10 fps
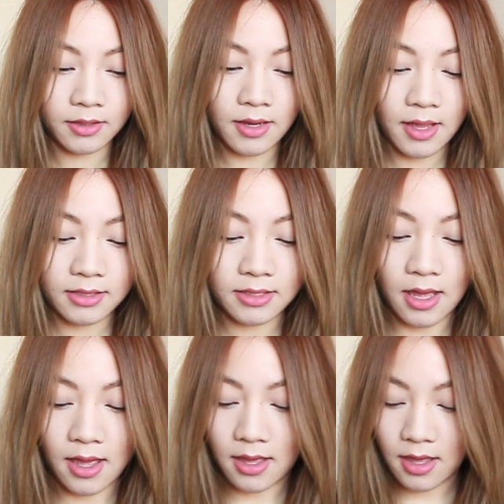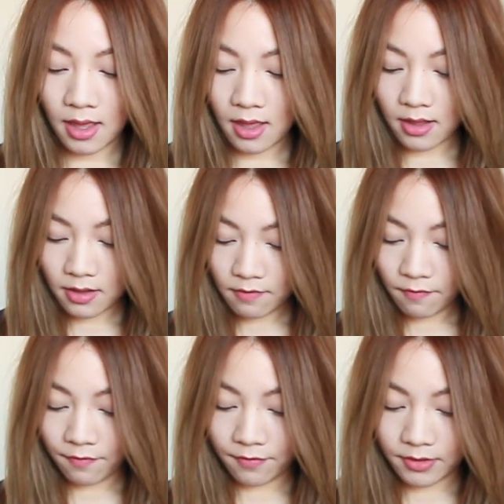Next I
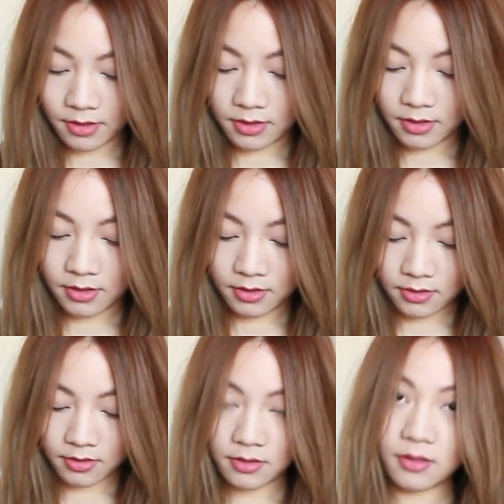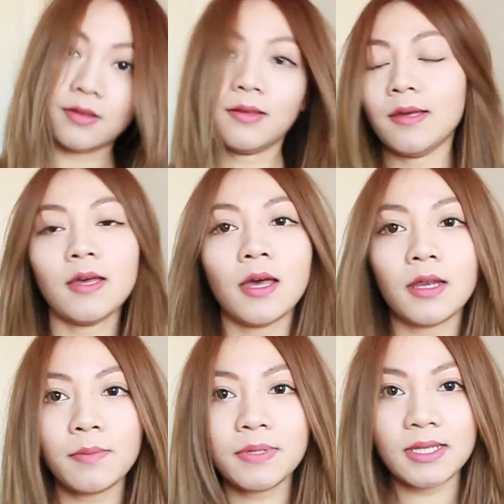have a
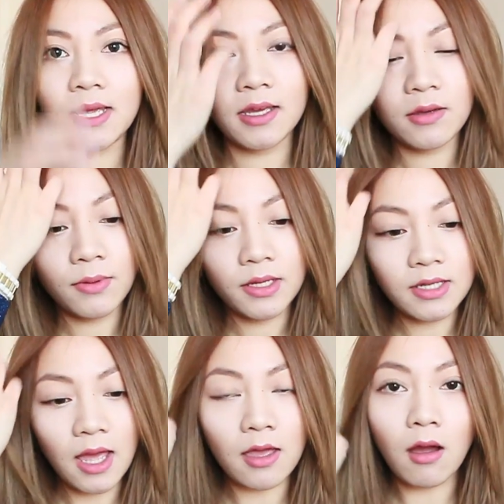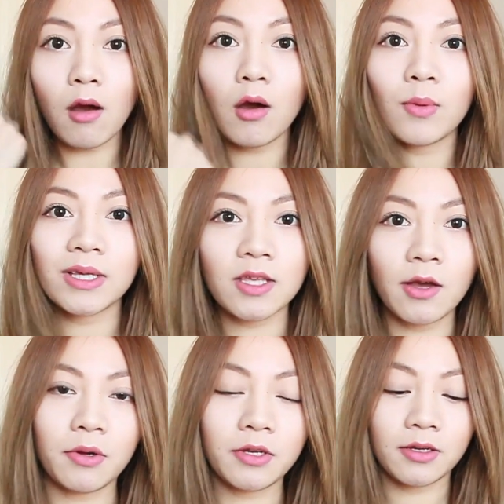lipstick, which I always
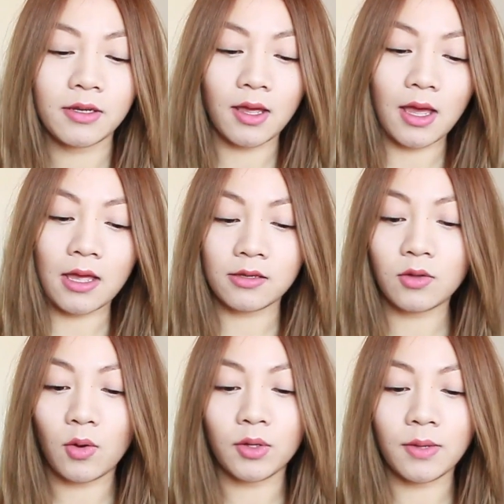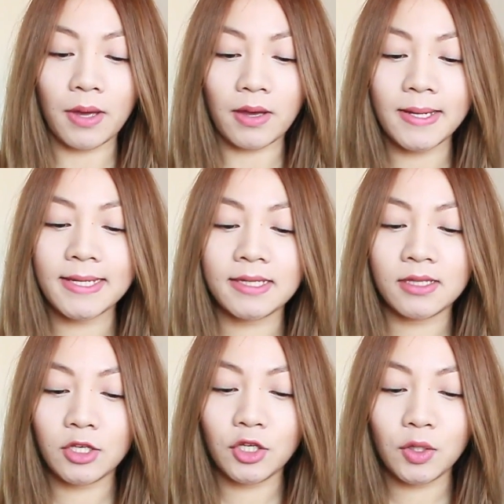go on about, and this is
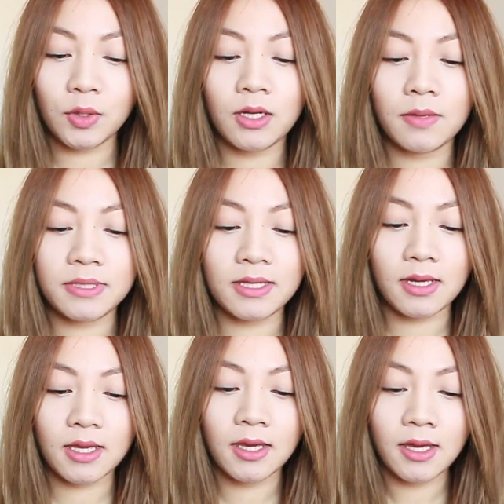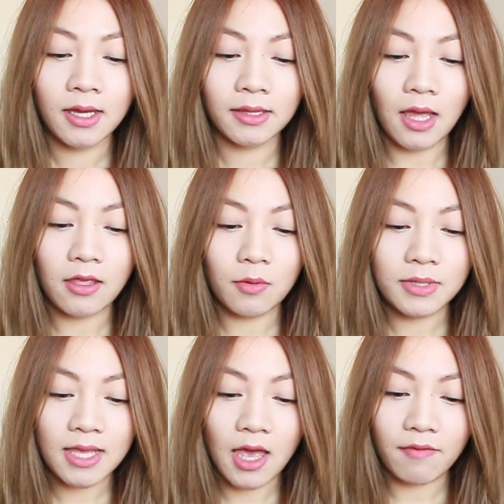the nude lipstick that I
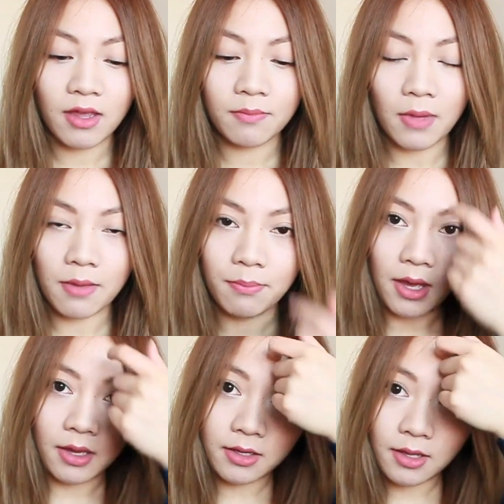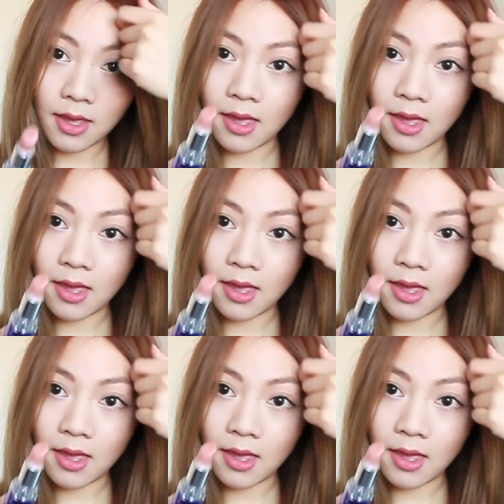always carry in my bag